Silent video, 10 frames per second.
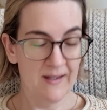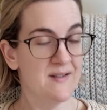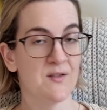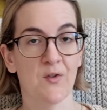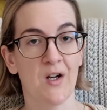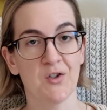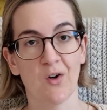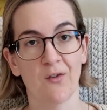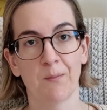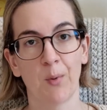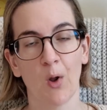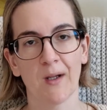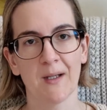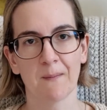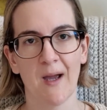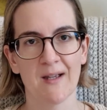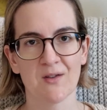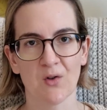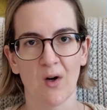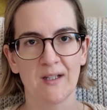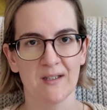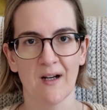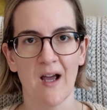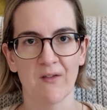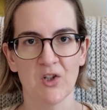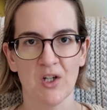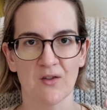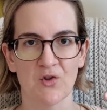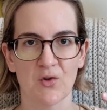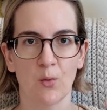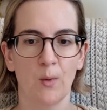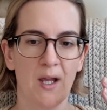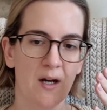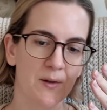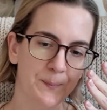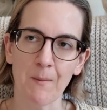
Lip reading: This is fresh off blocking mat, so I didn't have a chance to wear.